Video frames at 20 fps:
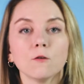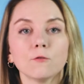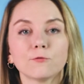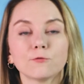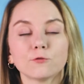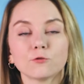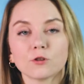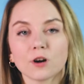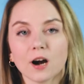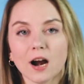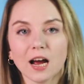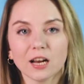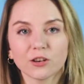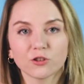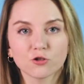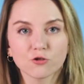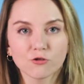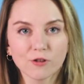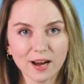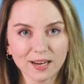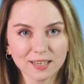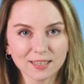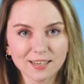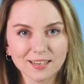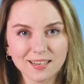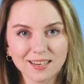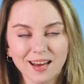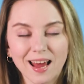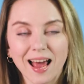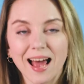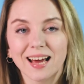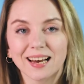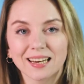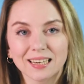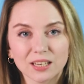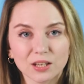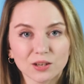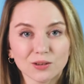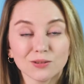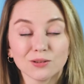for attracting a
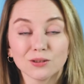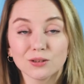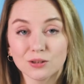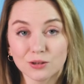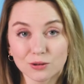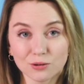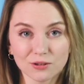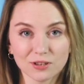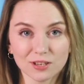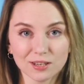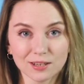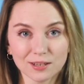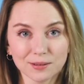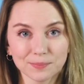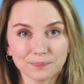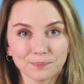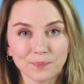new user.